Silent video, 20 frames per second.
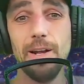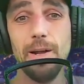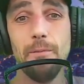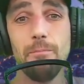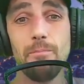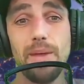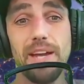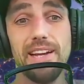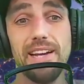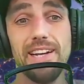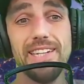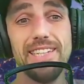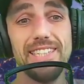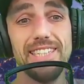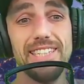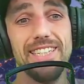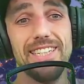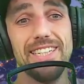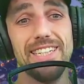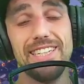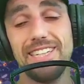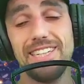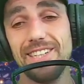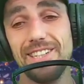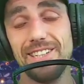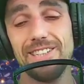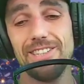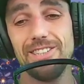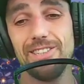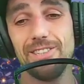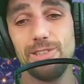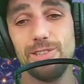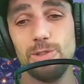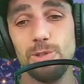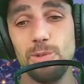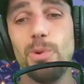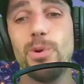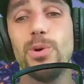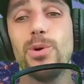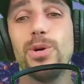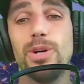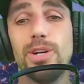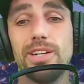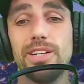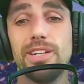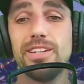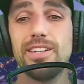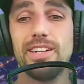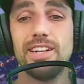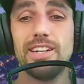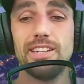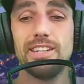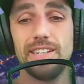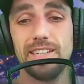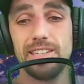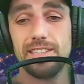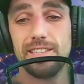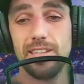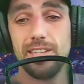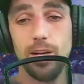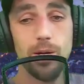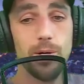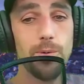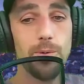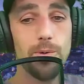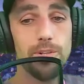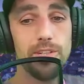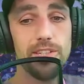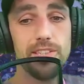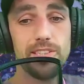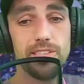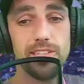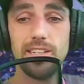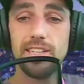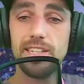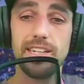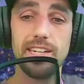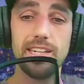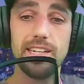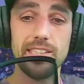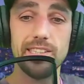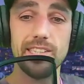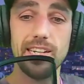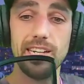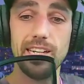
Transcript: and then there, there's a report there that's out recently that's uh,